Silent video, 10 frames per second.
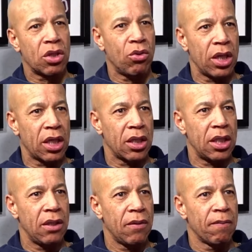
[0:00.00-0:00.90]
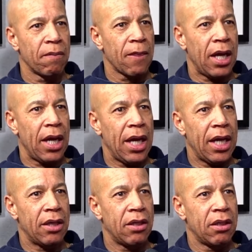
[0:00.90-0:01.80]
with Quickley,
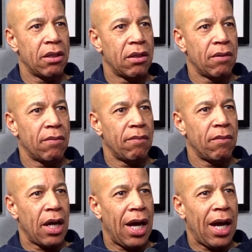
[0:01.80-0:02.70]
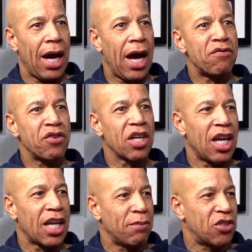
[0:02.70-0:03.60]
and I feel
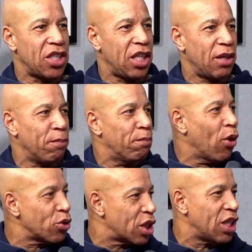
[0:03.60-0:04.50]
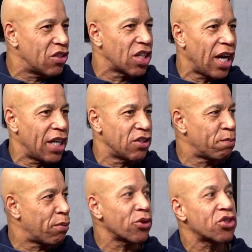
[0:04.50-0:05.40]
like I'm seeing both of these guys'
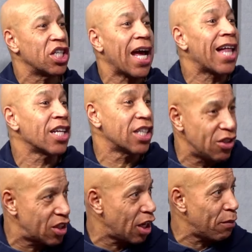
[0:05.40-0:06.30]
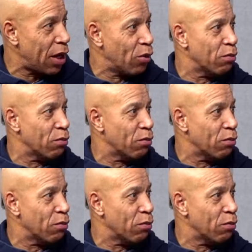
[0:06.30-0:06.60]
personalities come out